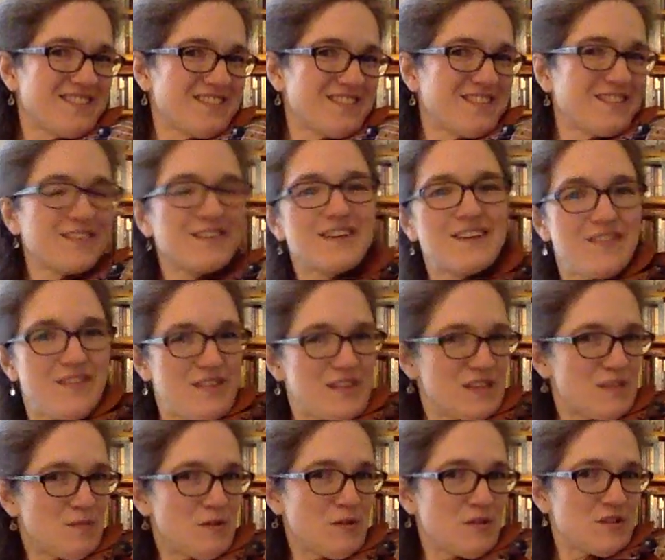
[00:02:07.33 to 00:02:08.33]
All right,
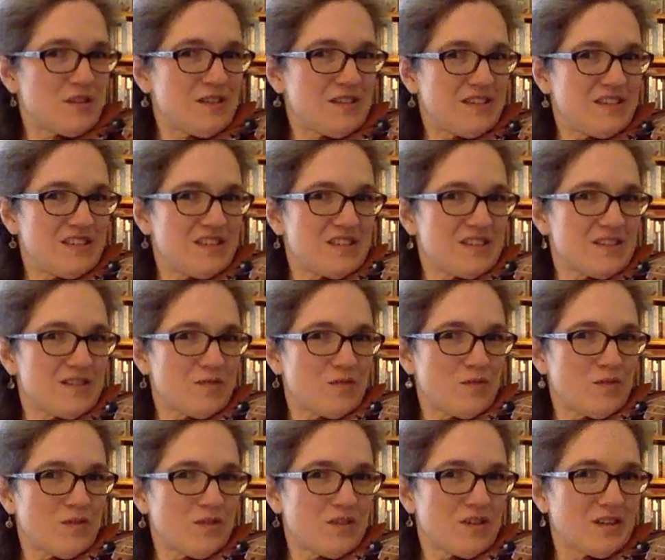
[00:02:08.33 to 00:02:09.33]
this motion is
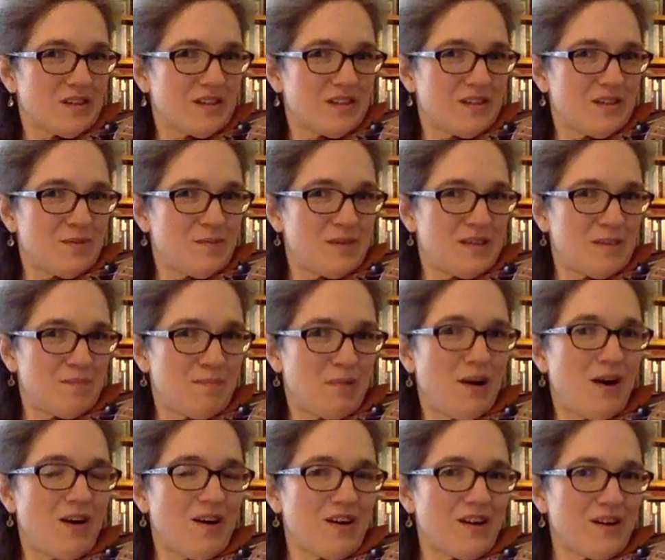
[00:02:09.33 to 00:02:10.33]
going to be
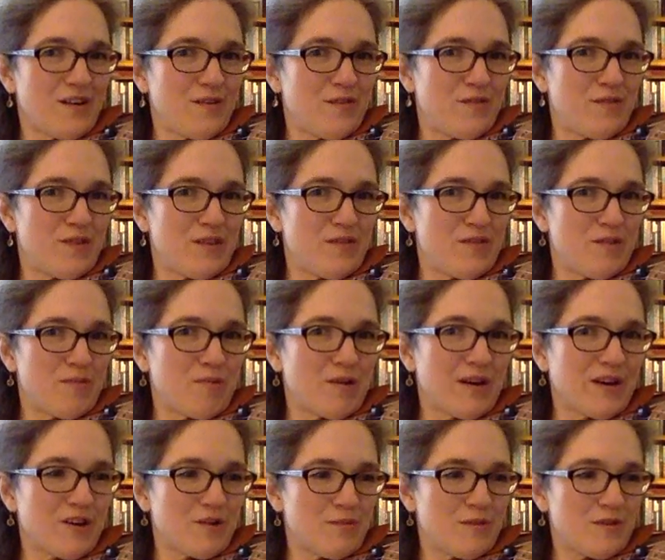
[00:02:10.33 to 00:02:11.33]
part of the
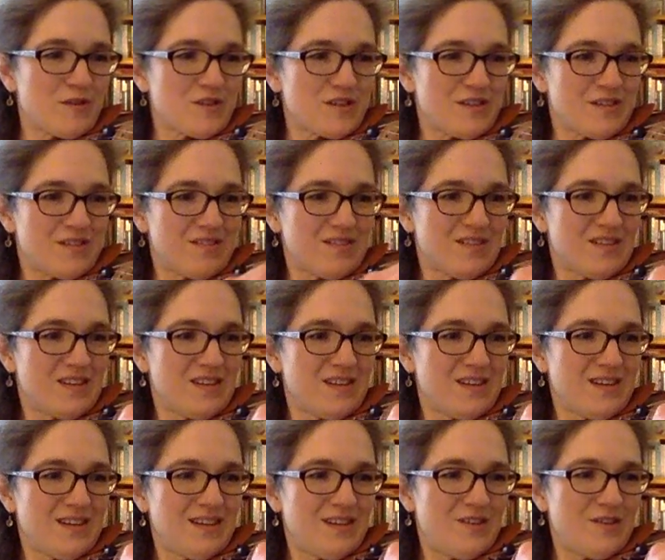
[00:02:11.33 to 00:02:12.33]
vibrato motion,
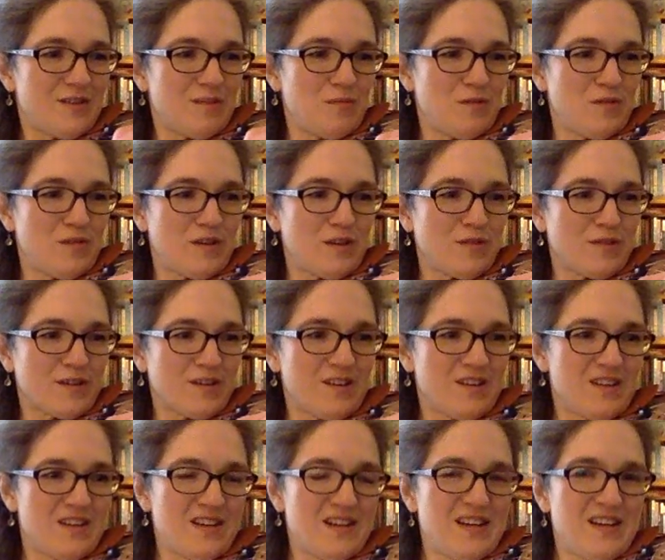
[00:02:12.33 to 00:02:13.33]
and you can move over.
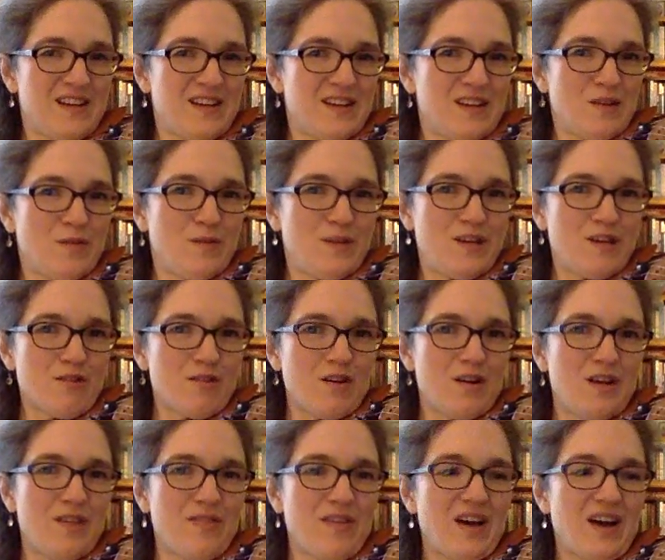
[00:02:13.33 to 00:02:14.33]
When you're
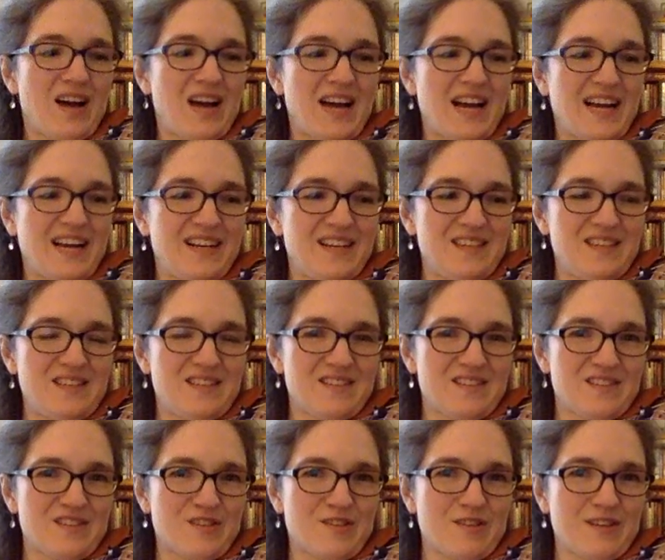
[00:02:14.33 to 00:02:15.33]
on the highest
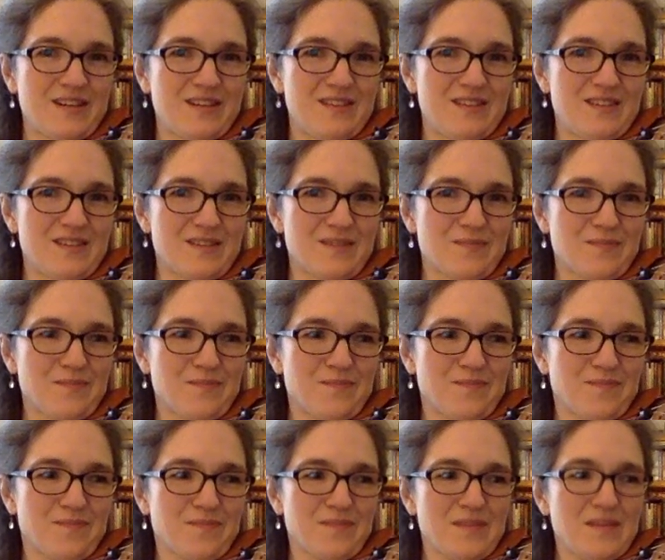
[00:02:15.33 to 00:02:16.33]
strings,
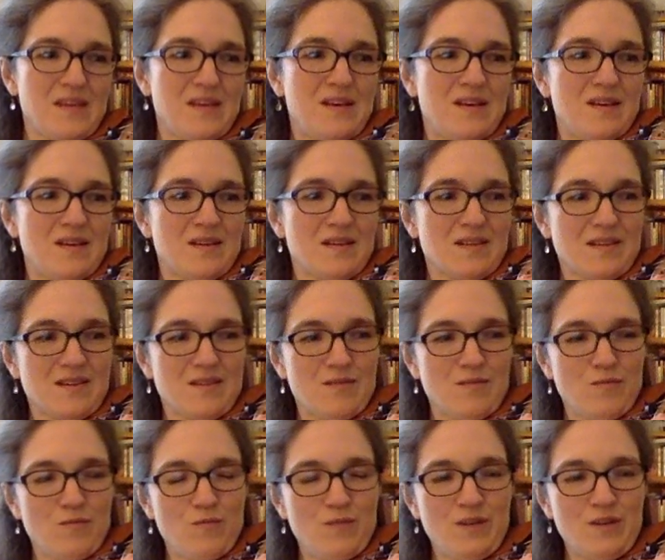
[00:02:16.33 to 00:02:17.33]

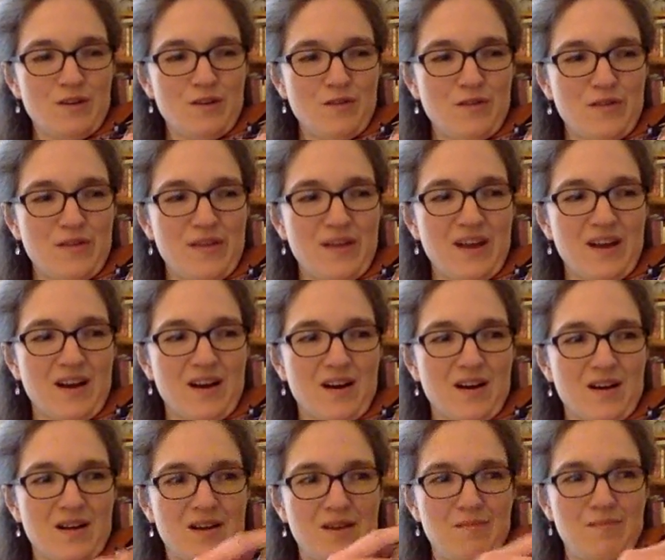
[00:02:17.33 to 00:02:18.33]
when you're over
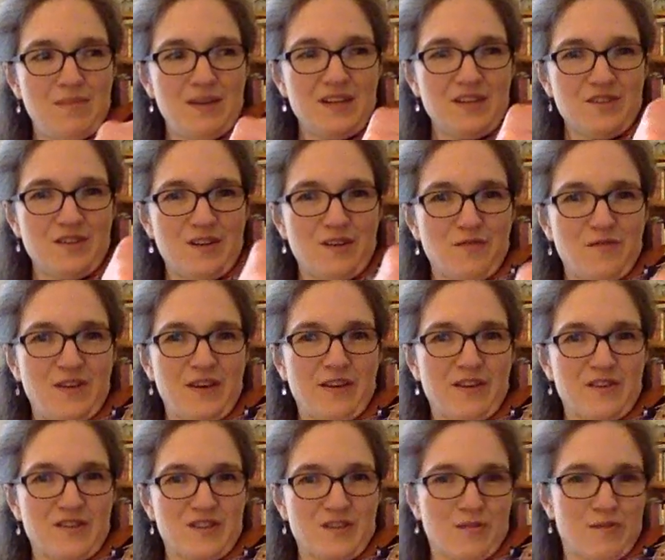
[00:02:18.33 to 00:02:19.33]
there, make sure your
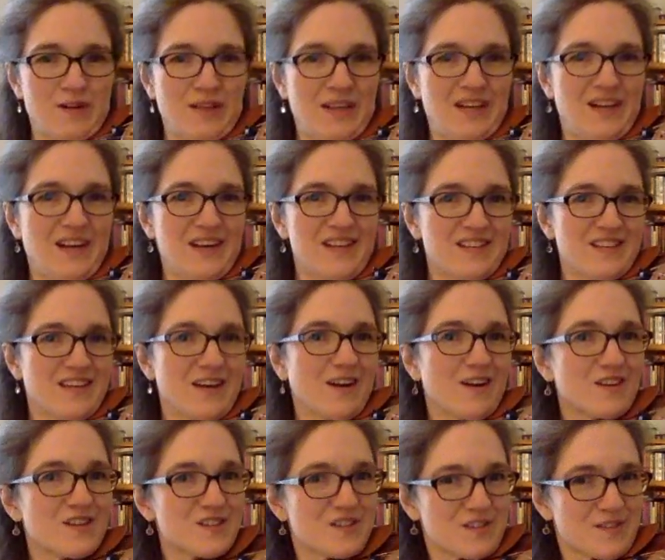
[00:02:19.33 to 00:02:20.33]
fingers are really nicely
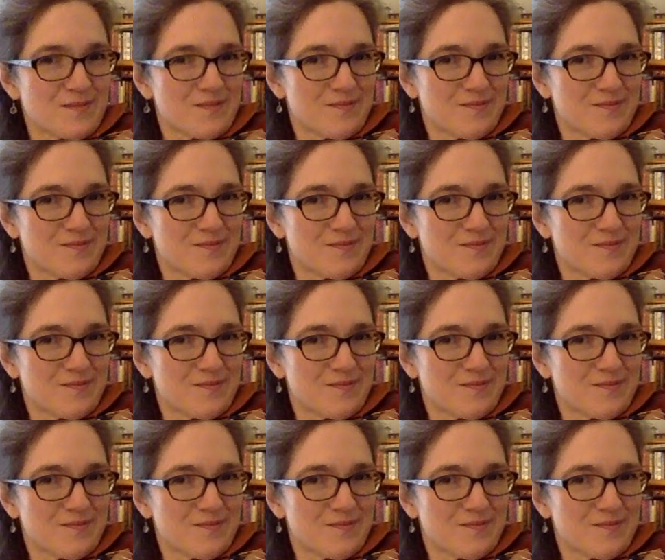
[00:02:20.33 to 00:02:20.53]
arched.